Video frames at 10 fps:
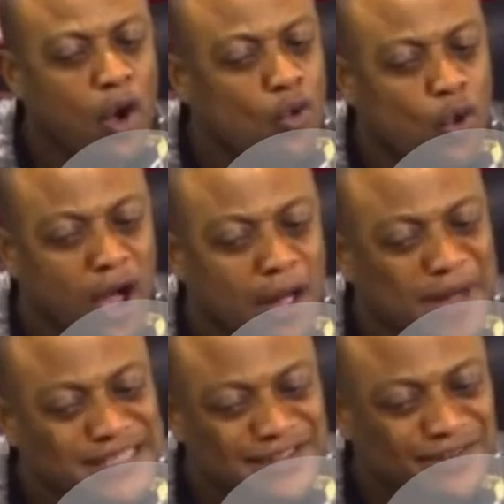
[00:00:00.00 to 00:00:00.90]
call him
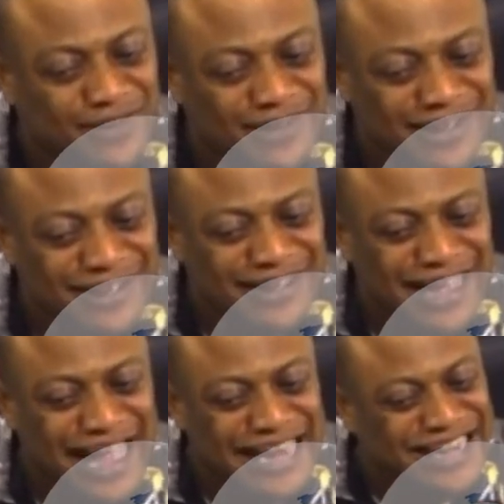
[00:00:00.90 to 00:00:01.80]
Bazano.
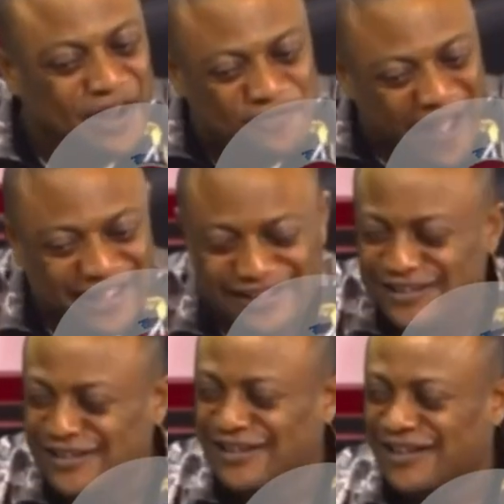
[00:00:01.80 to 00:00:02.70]
I don't know fat.
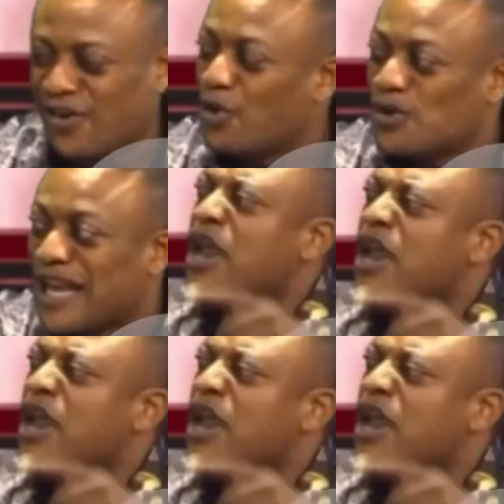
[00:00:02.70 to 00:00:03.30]
Or